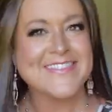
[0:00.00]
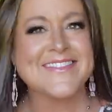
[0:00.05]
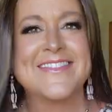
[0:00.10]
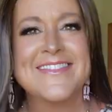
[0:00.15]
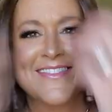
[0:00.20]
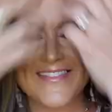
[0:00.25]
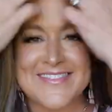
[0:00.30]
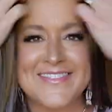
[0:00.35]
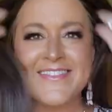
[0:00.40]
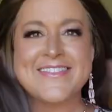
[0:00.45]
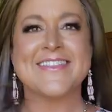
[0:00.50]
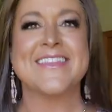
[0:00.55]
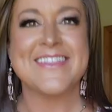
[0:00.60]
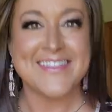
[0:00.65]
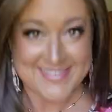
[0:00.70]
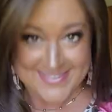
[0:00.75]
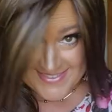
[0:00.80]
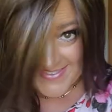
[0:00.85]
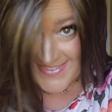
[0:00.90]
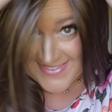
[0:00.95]
So
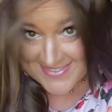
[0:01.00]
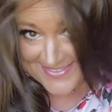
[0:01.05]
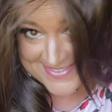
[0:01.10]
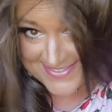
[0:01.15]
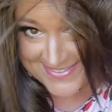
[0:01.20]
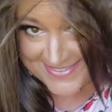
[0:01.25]
that's also